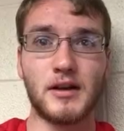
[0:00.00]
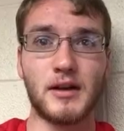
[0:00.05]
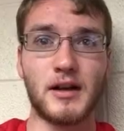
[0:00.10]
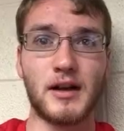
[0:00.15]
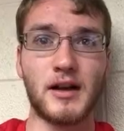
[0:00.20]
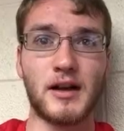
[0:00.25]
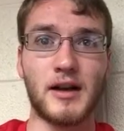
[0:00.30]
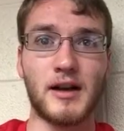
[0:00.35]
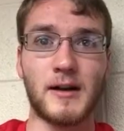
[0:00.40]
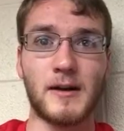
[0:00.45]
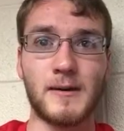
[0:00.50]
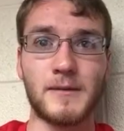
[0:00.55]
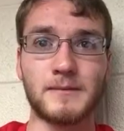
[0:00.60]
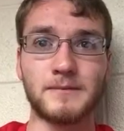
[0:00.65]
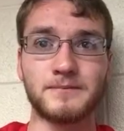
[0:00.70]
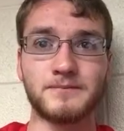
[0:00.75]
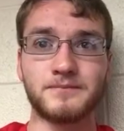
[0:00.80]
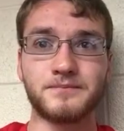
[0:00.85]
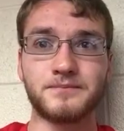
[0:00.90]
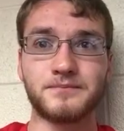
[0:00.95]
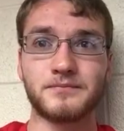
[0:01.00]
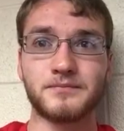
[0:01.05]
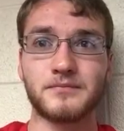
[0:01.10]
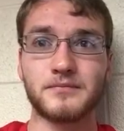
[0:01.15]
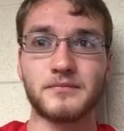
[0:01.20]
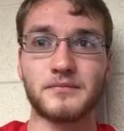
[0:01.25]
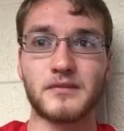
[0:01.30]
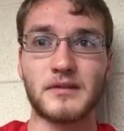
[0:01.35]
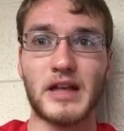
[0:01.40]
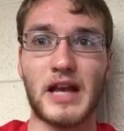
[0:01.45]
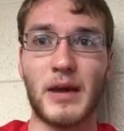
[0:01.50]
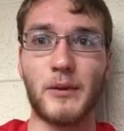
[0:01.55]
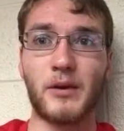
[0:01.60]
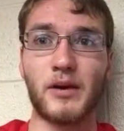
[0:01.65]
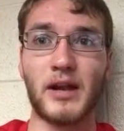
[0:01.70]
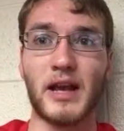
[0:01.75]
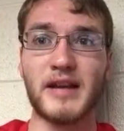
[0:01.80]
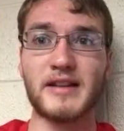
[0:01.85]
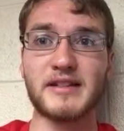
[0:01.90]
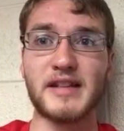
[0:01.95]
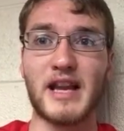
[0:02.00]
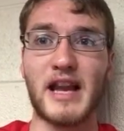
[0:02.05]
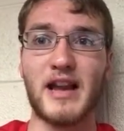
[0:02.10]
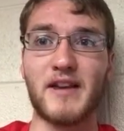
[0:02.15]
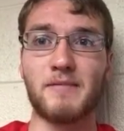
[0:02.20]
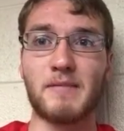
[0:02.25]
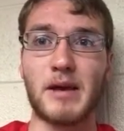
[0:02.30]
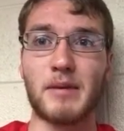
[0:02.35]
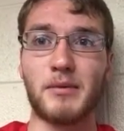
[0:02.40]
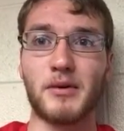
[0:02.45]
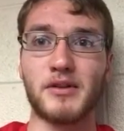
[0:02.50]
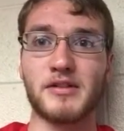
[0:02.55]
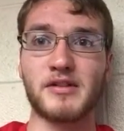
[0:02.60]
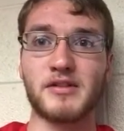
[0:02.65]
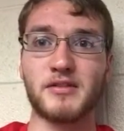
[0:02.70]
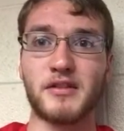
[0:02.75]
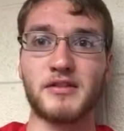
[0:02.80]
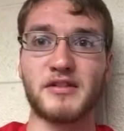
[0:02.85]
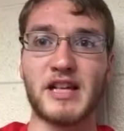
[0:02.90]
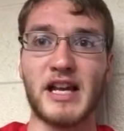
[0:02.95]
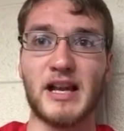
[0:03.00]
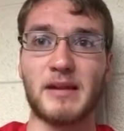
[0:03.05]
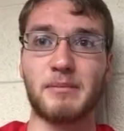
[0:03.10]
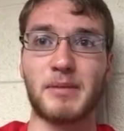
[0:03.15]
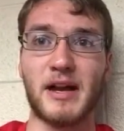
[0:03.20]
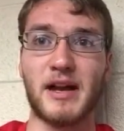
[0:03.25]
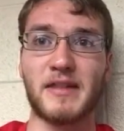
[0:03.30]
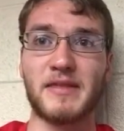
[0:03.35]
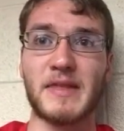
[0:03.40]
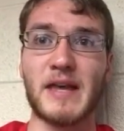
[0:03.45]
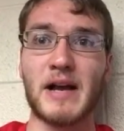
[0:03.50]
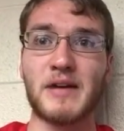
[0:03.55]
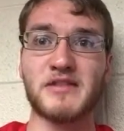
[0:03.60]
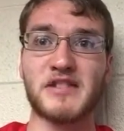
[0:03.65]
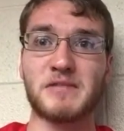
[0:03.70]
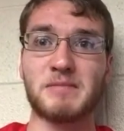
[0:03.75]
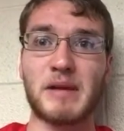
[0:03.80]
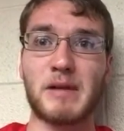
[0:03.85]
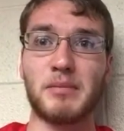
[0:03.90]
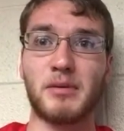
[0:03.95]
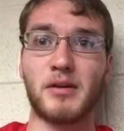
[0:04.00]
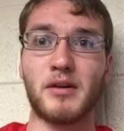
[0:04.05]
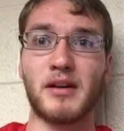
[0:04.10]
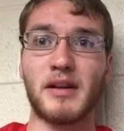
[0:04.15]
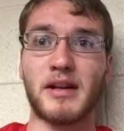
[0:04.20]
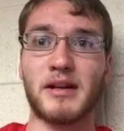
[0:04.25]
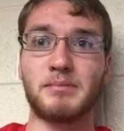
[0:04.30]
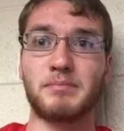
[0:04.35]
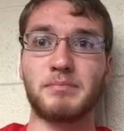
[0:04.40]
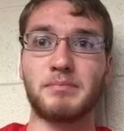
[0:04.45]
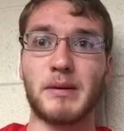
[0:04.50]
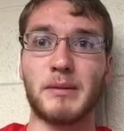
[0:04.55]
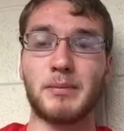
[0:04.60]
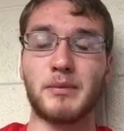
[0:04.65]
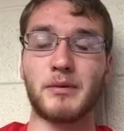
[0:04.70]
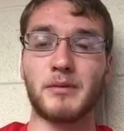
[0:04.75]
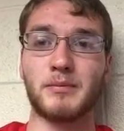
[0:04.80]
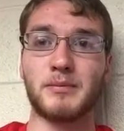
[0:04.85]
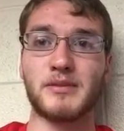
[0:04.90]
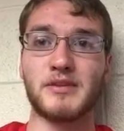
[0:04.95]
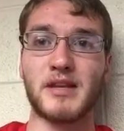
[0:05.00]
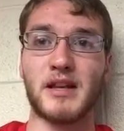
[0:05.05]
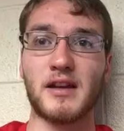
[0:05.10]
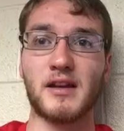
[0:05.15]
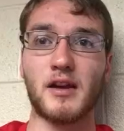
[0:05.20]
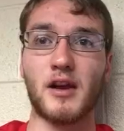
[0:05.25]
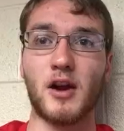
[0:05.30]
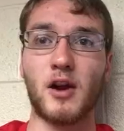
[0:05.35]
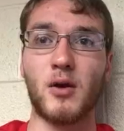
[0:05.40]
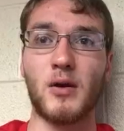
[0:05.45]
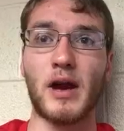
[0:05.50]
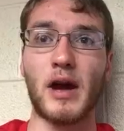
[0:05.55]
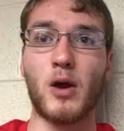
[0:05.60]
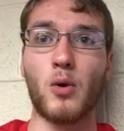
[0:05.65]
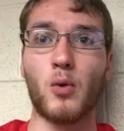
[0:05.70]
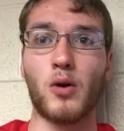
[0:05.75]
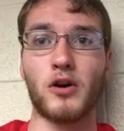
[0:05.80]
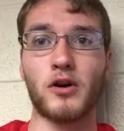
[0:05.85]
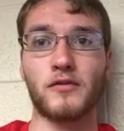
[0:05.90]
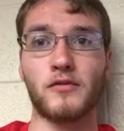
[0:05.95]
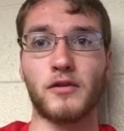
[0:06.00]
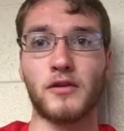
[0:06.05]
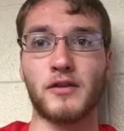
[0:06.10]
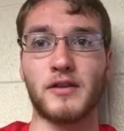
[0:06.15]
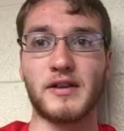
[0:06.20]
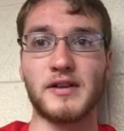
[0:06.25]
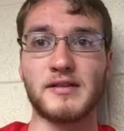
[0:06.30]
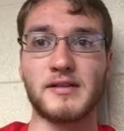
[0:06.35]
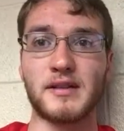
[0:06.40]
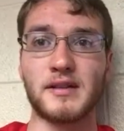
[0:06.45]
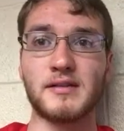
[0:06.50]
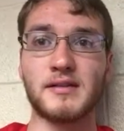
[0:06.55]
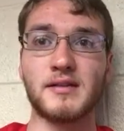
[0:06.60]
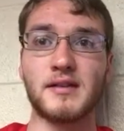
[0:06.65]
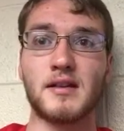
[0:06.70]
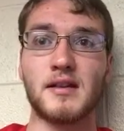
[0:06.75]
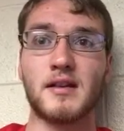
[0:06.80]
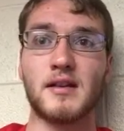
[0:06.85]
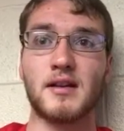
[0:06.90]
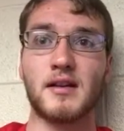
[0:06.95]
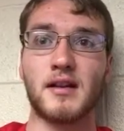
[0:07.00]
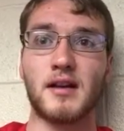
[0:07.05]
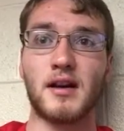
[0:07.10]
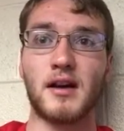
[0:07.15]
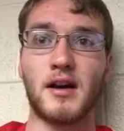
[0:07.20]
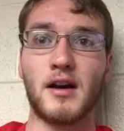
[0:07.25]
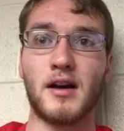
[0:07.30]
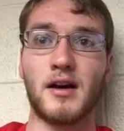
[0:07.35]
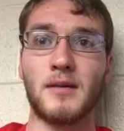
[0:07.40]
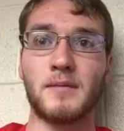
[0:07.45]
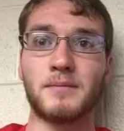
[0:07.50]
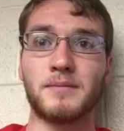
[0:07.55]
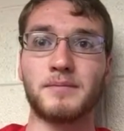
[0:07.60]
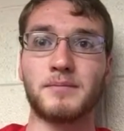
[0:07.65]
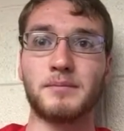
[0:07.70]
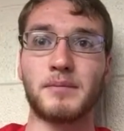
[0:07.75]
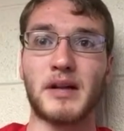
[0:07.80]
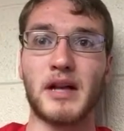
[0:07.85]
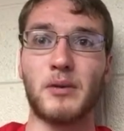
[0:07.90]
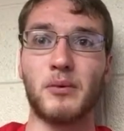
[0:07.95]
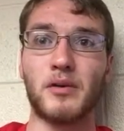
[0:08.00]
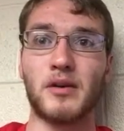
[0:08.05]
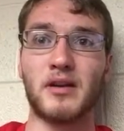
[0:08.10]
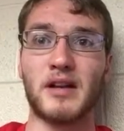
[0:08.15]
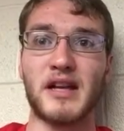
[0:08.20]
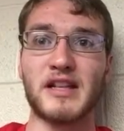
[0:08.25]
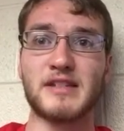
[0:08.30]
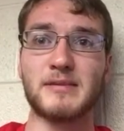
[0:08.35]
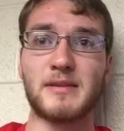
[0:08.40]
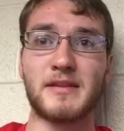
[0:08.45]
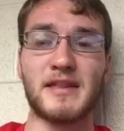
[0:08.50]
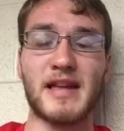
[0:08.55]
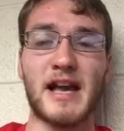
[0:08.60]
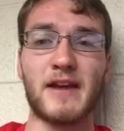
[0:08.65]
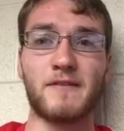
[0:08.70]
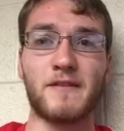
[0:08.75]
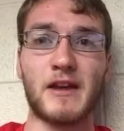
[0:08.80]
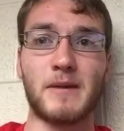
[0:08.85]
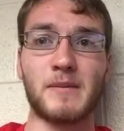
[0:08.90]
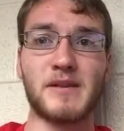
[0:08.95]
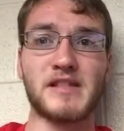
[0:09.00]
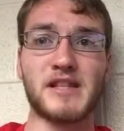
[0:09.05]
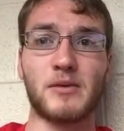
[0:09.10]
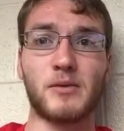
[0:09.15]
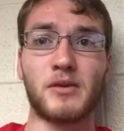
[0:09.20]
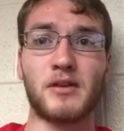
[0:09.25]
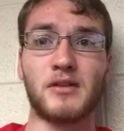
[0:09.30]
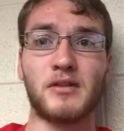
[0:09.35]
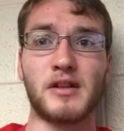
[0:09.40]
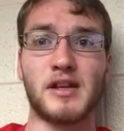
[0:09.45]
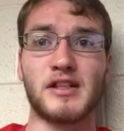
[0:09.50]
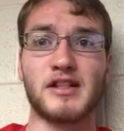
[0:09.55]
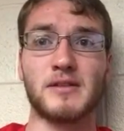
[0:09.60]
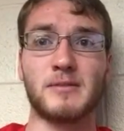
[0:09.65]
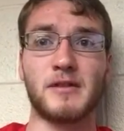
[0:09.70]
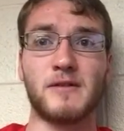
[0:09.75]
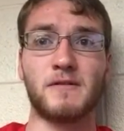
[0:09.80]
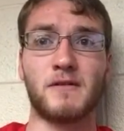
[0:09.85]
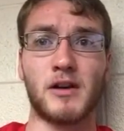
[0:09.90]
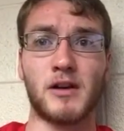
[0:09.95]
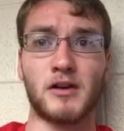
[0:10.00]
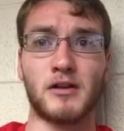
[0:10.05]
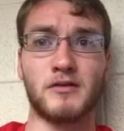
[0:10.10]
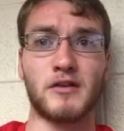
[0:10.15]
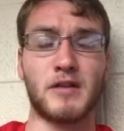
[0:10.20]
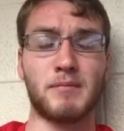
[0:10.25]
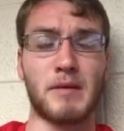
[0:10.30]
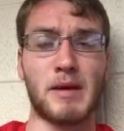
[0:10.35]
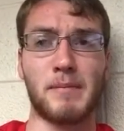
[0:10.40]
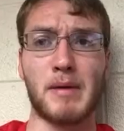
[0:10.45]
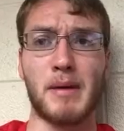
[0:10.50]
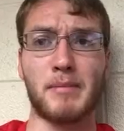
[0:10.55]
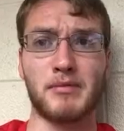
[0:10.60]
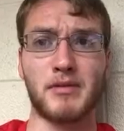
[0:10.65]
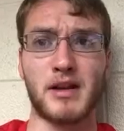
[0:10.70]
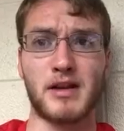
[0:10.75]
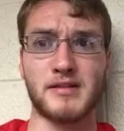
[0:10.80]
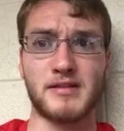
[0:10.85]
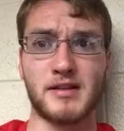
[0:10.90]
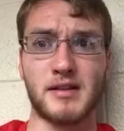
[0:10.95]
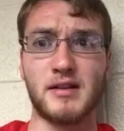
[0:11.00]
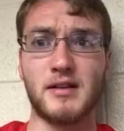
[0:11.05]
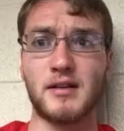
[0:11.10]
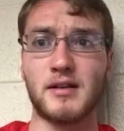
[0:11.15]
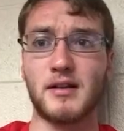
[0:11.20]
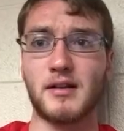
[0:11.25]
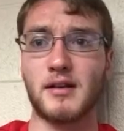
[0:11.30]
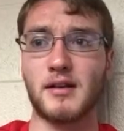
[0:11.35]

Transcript: I would like to have my books looked at by thousands of people, and people saying, oh, how wonderful this is. But I wouldn't like to be that famous. I wouldn't like to be followed around by paparazzi.